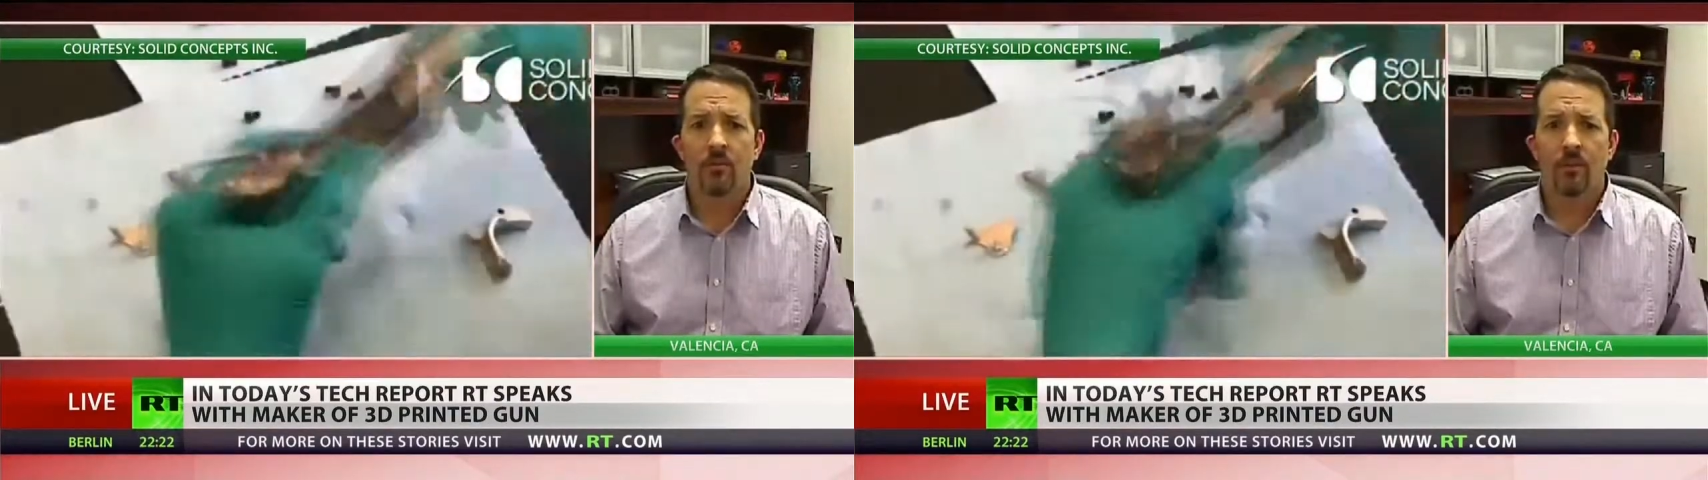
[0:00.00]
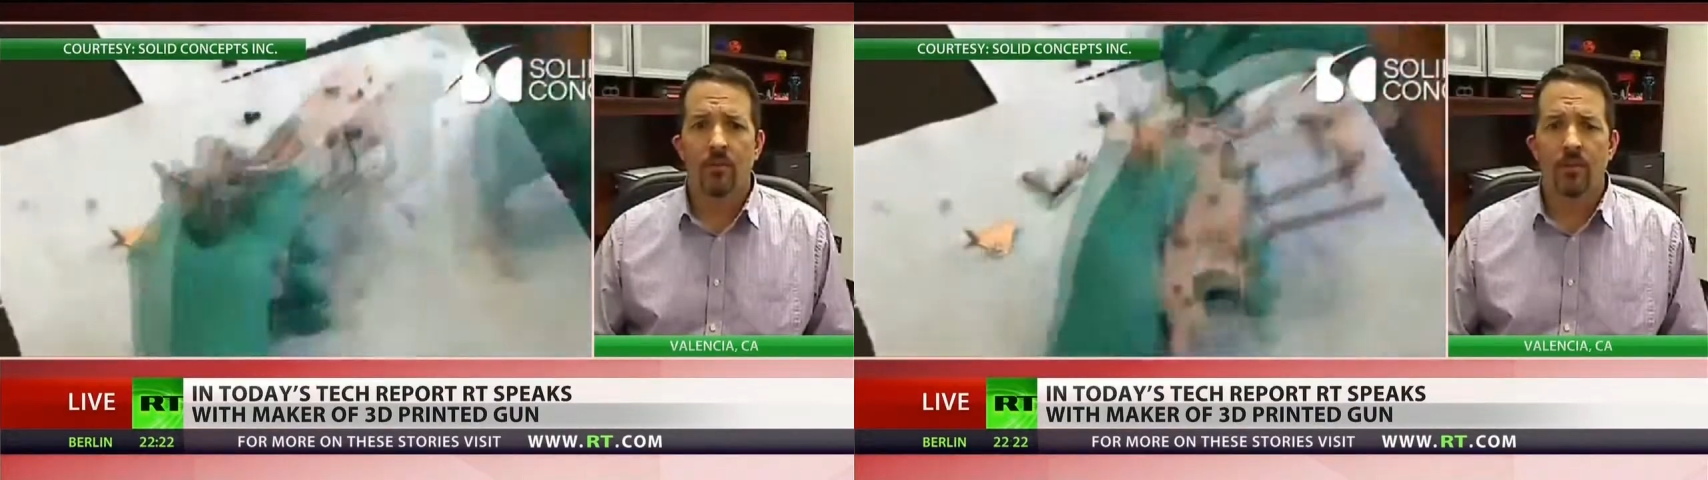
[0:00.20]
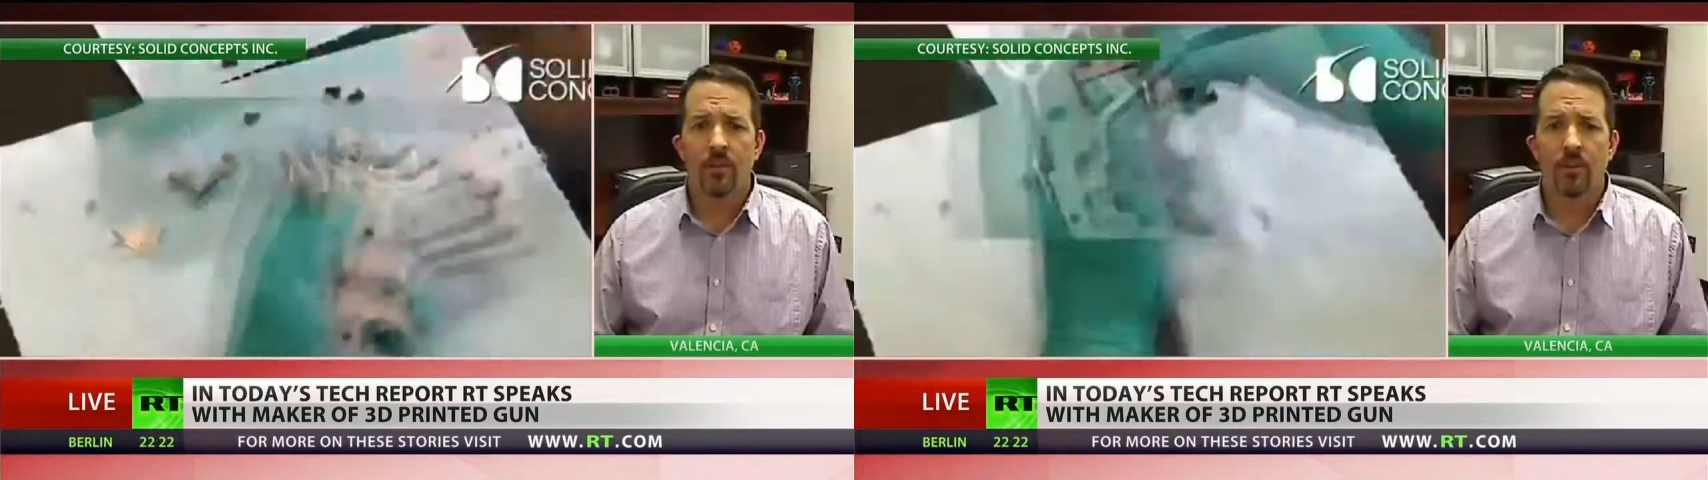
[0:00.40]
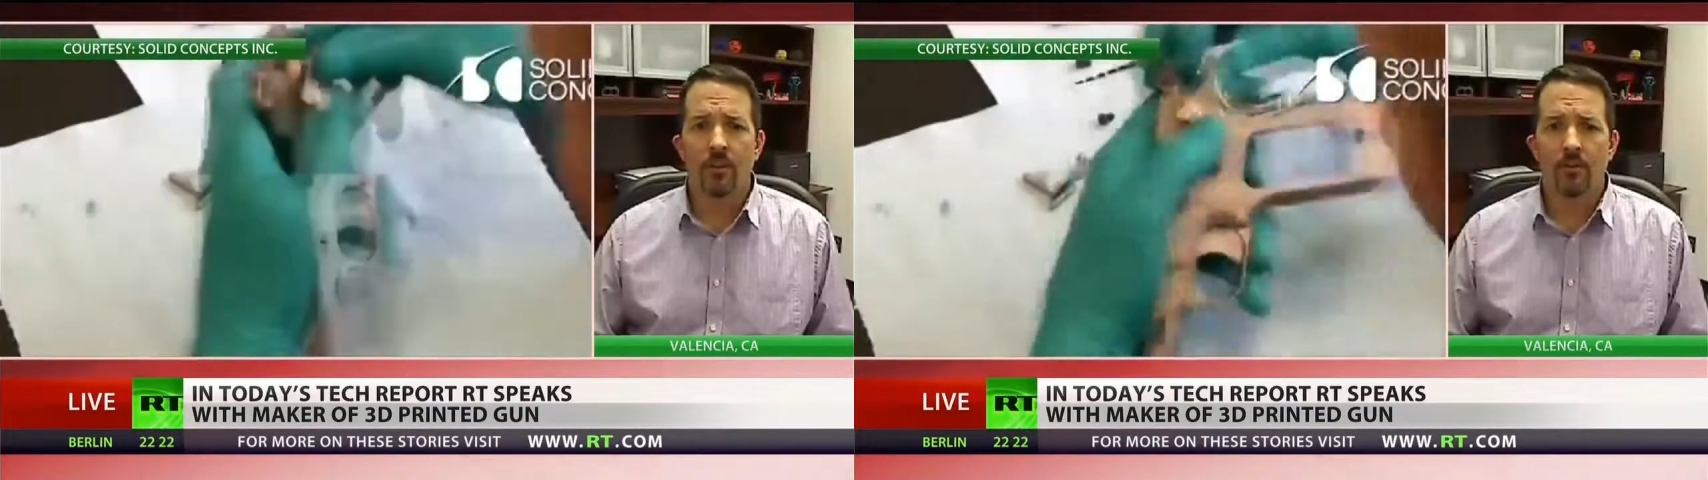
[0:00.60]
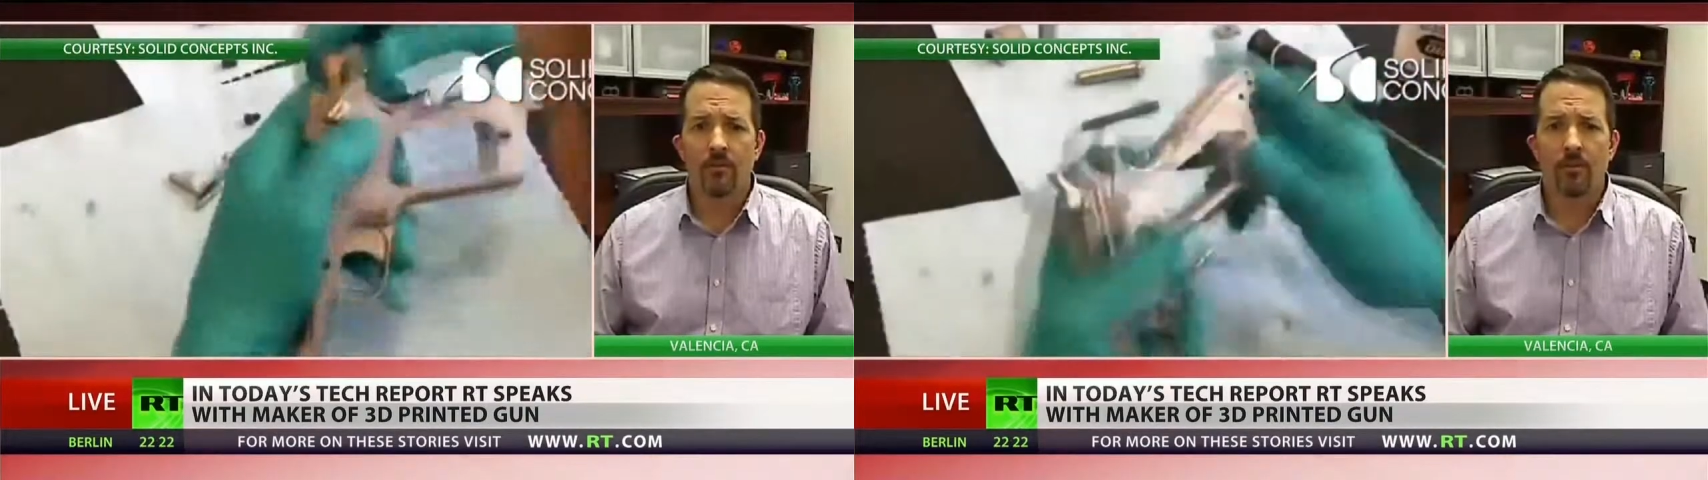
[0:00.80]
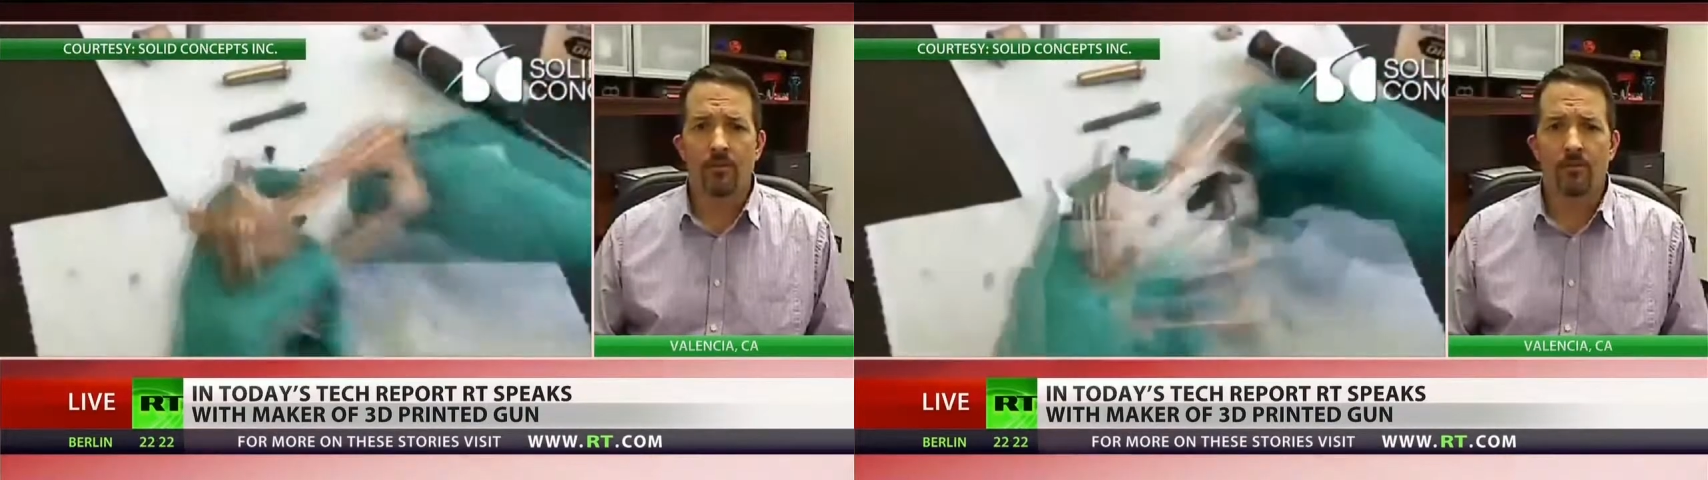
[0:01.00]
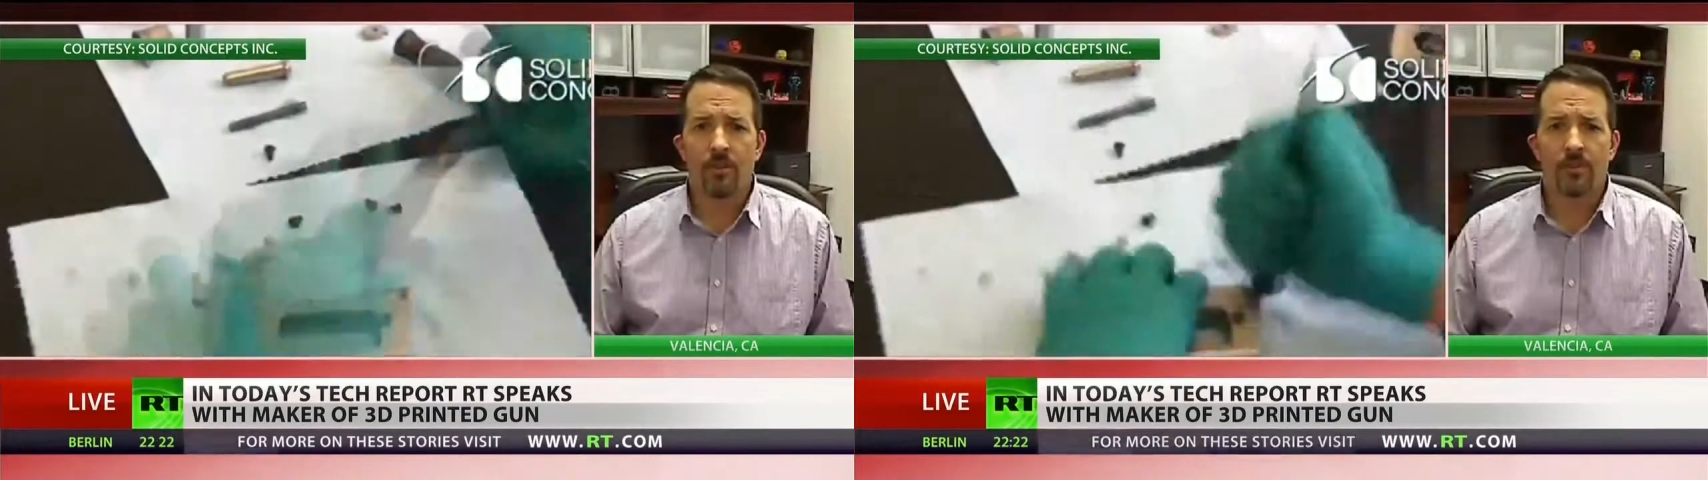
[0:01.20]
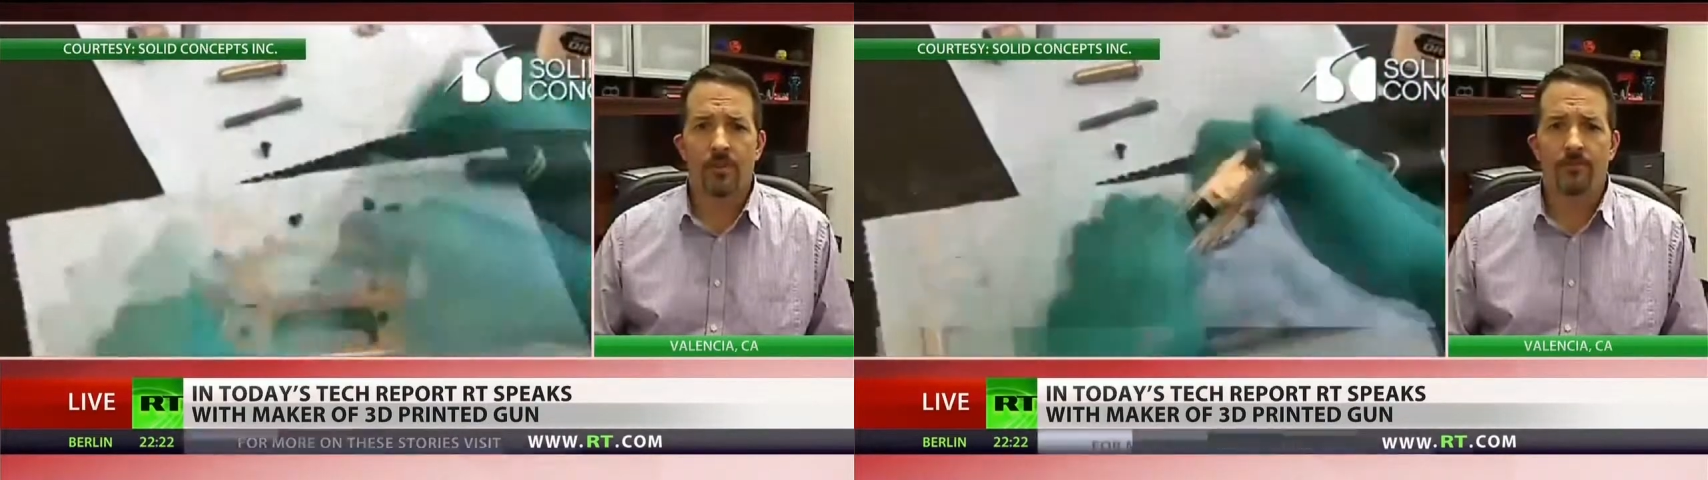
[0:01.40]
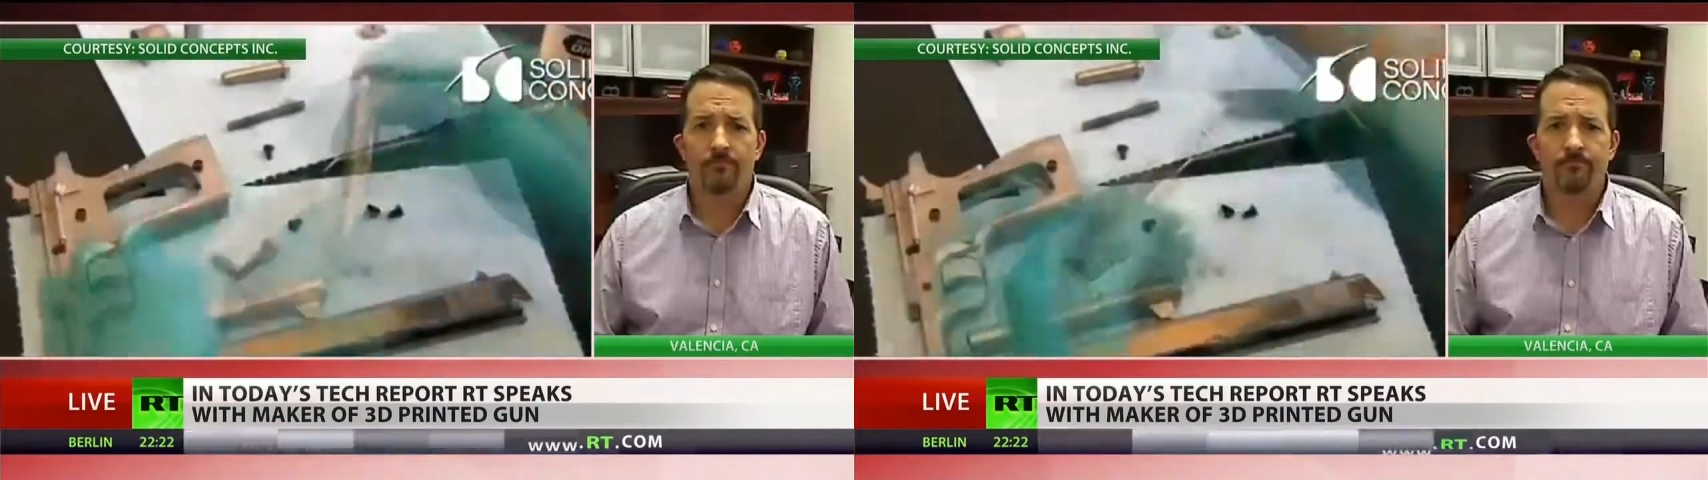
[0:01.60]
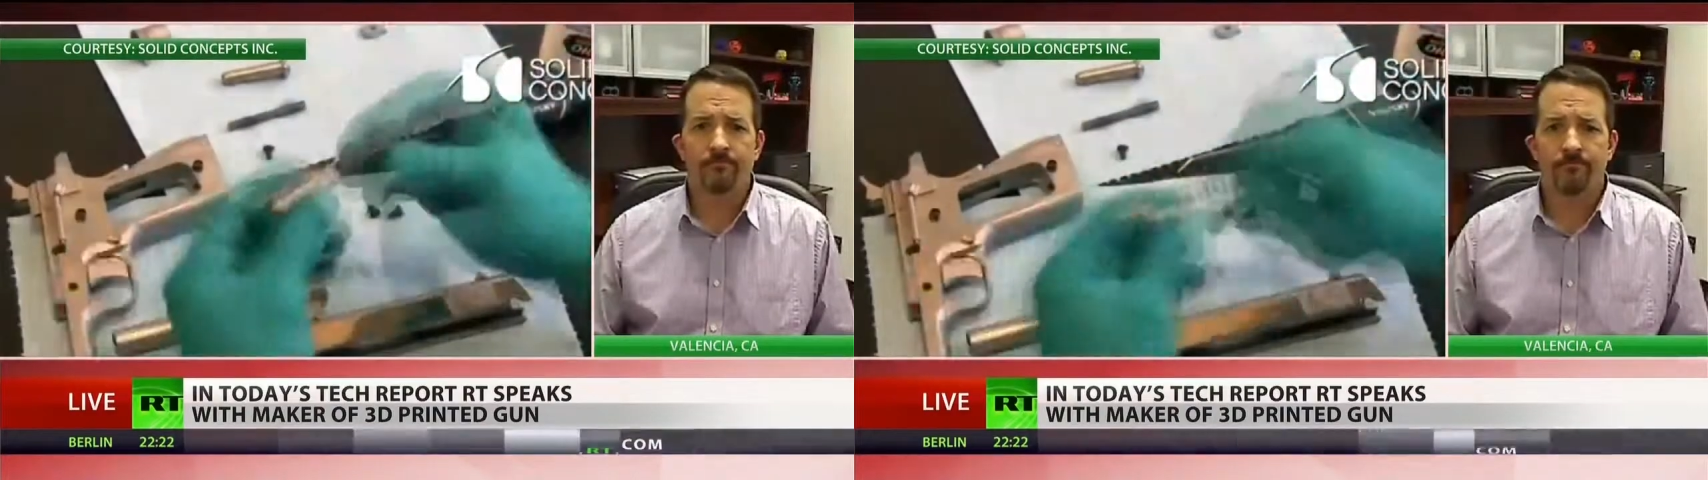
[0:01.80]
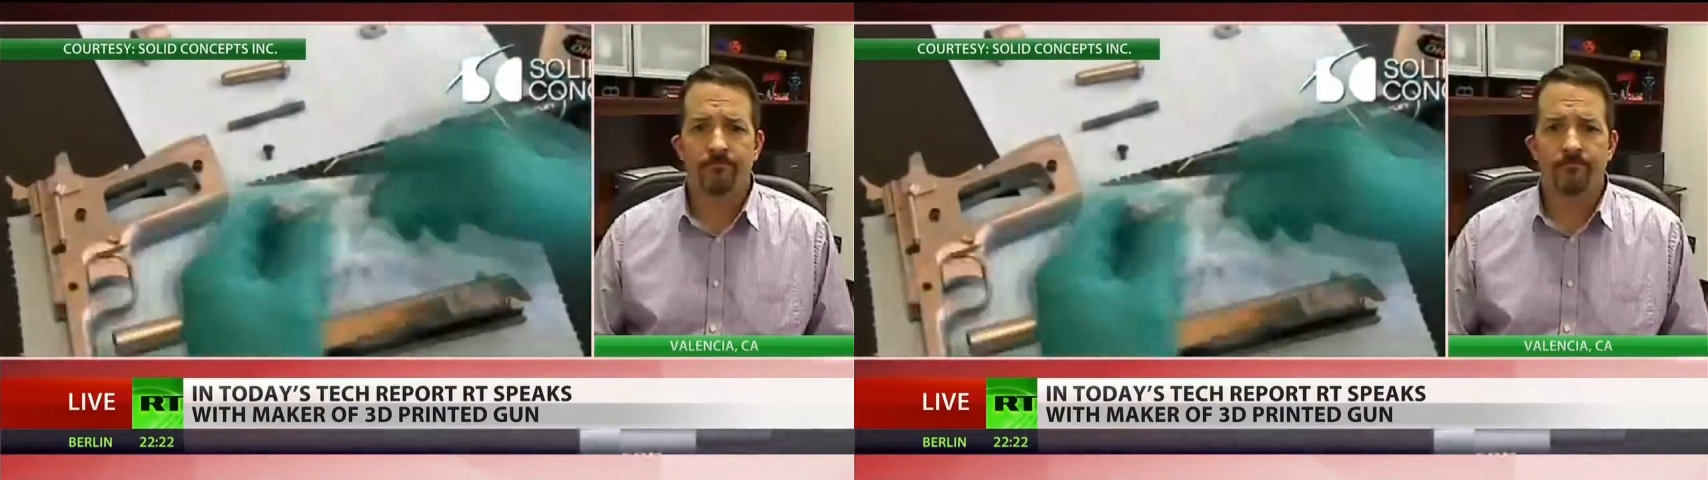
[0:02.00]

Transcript: we'd throw some parts in.